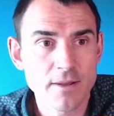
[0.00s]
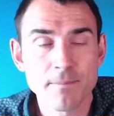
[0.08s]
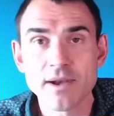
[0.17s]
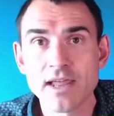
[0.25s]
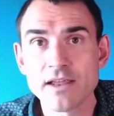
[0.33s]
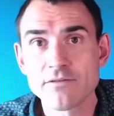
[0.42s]

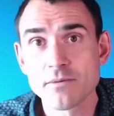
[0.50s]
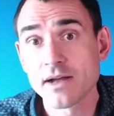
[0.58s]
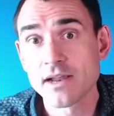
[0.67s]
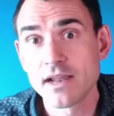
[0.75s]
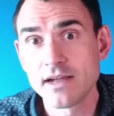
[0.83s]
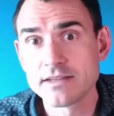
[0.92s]
complaint from a
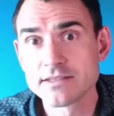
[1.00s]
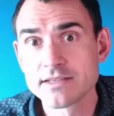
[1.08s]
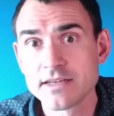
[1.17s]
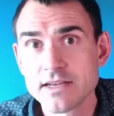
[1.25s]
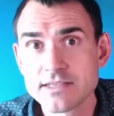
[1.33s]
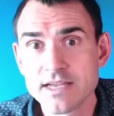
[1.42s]
client
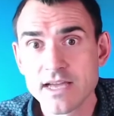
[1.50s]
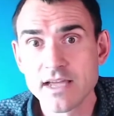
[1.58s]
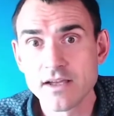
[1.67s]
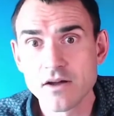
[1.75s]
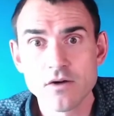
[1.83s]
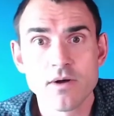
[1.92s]

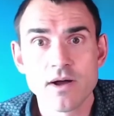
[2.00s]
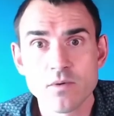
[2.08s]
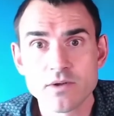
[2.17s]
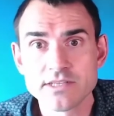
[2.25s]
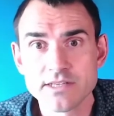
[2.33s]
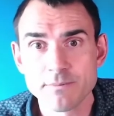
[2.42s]
saying, oh, I
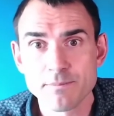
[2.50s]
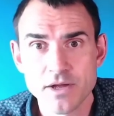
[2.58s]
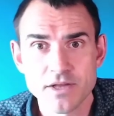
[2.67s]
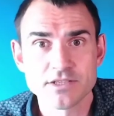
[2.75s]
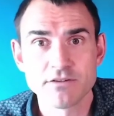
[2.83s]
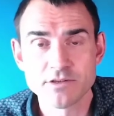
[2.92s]
wanted a
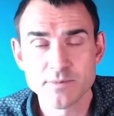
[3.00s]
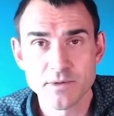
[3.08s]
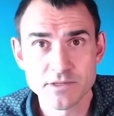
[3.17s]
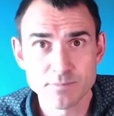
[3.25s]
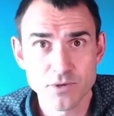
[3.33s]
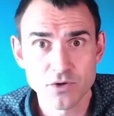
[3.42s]
personal
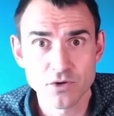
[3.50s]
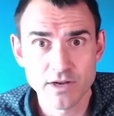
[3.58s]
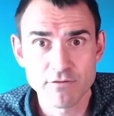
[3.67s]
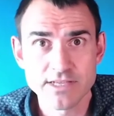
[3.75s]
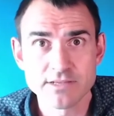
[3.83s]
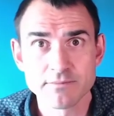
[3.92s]
response
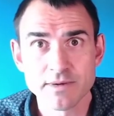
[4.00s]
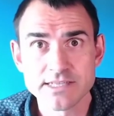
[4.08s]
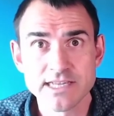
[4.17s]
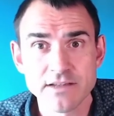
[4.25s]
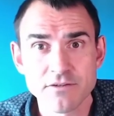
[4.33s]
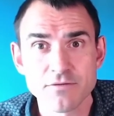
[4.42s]
purely written by
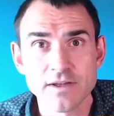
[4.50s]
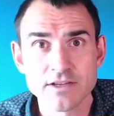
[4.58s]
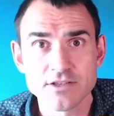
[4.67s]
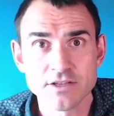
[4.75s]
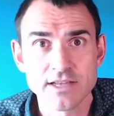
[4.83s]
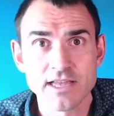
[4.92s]
Steve's
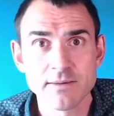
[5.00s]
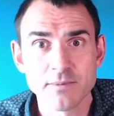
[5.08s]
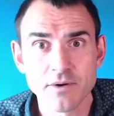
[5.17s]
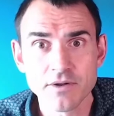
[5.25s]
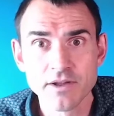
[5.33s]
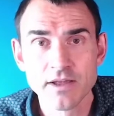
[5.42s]
fingers on the
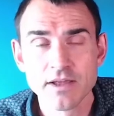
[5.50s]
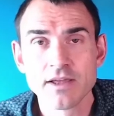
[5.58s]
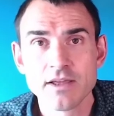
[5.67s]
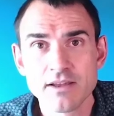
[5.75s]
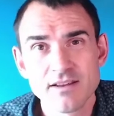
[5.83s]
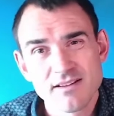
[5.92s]
keyboard.
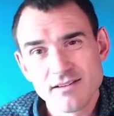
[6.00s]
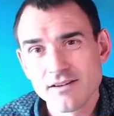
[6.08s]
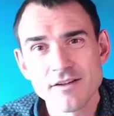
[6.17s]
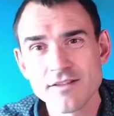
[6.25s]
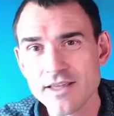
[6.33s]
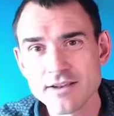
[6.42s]

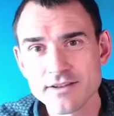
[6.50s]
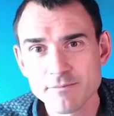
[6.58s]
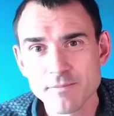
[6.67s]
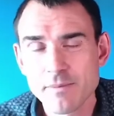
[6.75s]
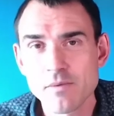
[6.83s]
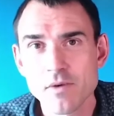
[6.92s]

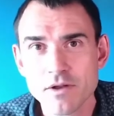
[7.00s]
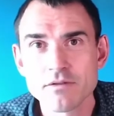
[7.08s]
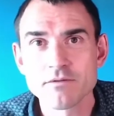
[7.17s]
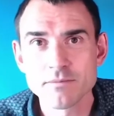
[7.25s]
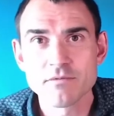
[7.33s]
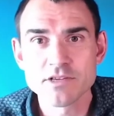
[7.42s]
People
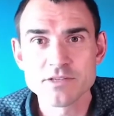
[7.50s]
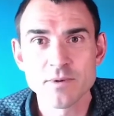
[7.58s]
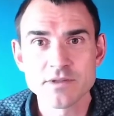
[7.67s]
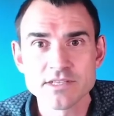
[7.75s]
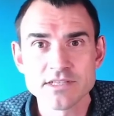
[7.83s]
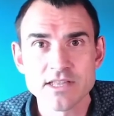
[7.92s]
want
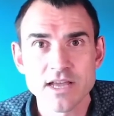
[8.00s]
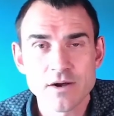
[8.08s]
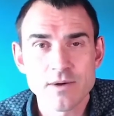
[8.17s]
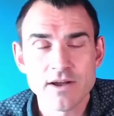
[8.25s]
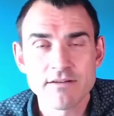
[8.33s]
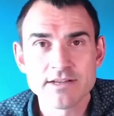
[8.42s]
responses to their
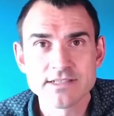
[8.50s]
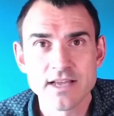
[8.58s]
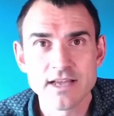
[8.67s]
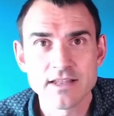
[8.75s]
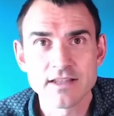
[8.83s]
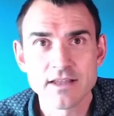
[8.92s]
queries
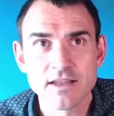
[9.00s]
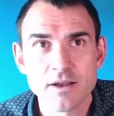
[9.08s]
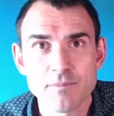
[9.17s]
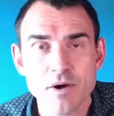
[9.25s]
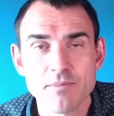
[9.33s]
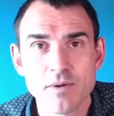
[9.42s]
in an
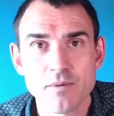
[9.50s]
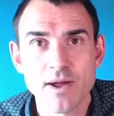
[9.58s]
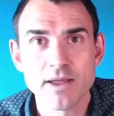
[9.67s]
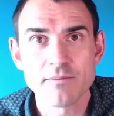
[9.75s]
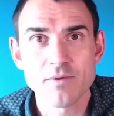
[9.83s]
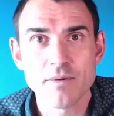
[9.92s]
appropriate
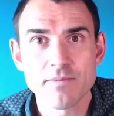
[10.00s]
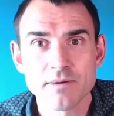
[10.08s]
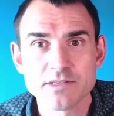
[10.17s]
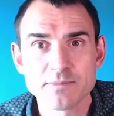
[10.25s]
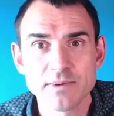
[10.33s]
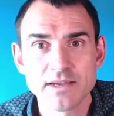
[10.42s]
way and
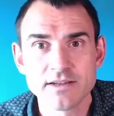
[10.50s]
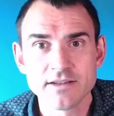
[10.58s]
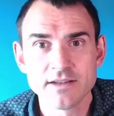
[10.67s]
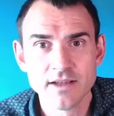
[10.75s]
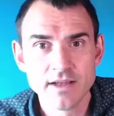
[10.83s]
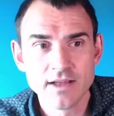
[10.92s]
appropriate speed, and